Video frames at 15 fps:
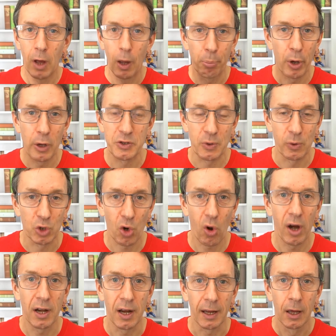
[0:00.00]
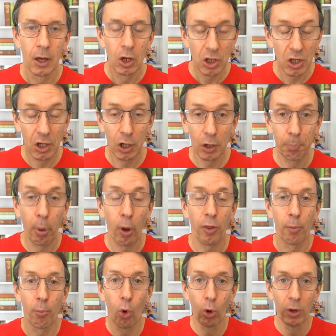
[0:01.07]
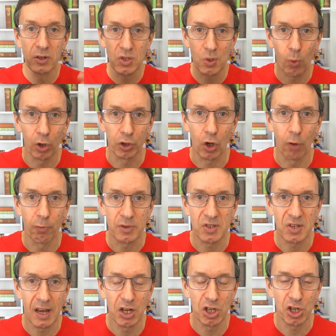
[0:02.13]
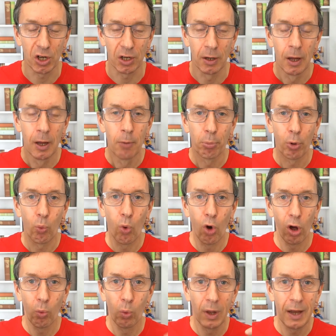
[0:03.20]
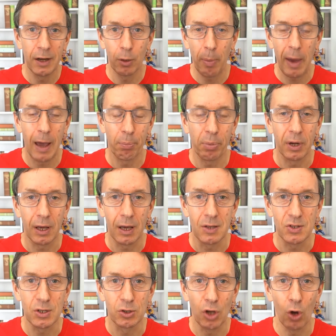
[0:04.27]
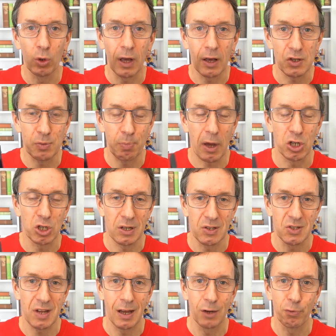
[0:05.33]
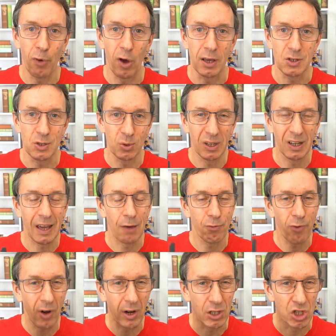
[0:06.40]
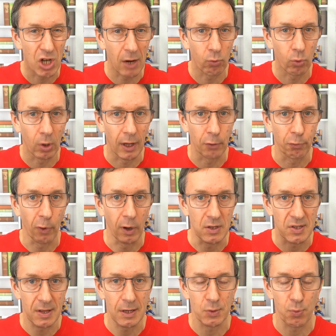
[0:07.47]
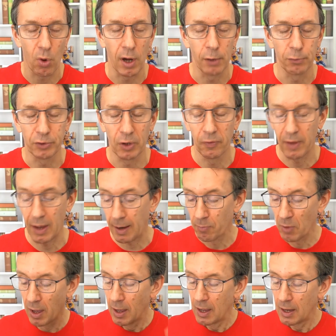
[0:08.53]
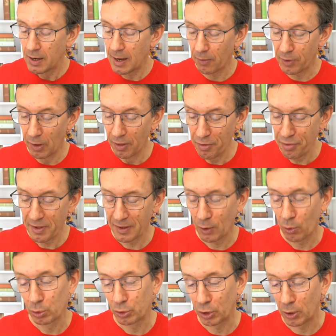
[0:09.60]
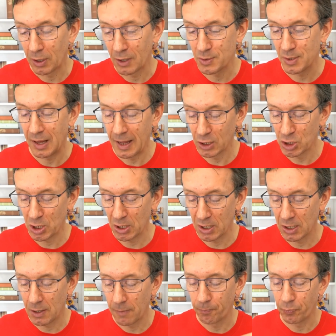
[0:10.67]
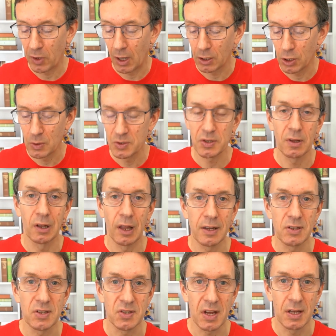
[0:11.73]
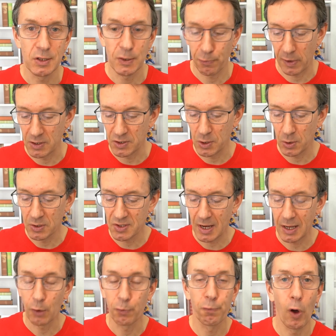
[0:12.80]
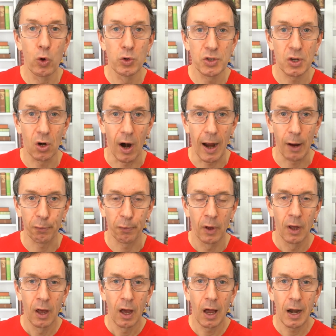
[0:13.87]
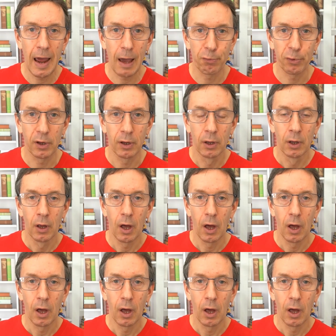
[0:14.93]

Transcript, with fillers: personal training. You could put them all into one conversation, but what will end up happening is you don't get specialist advice. You're going to get very general advice. So that's why I've done that. Now, the other thing it will do is actually using the latest interface, you can take a photograph and have it